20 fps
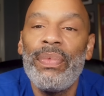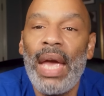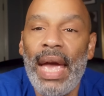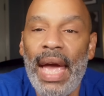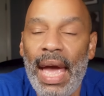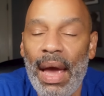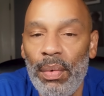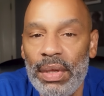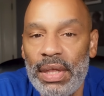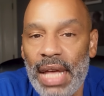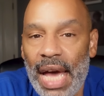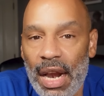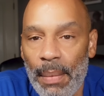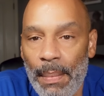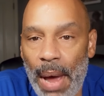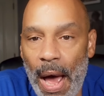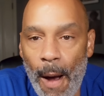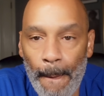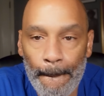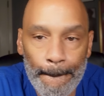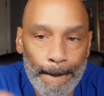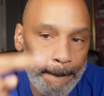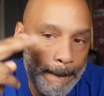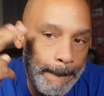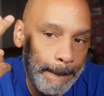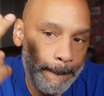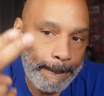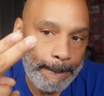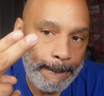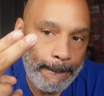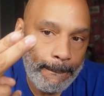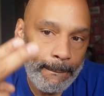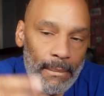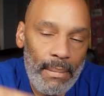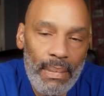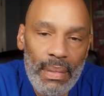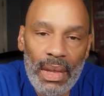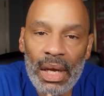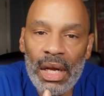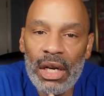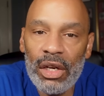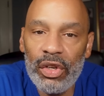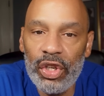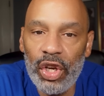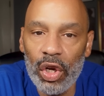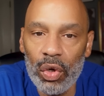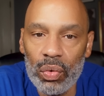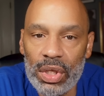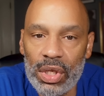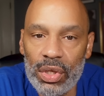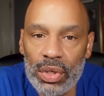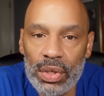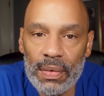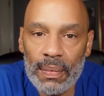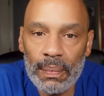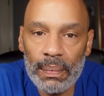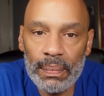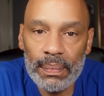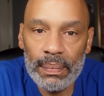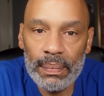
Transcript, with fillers: And with that, I'm out. Deuces.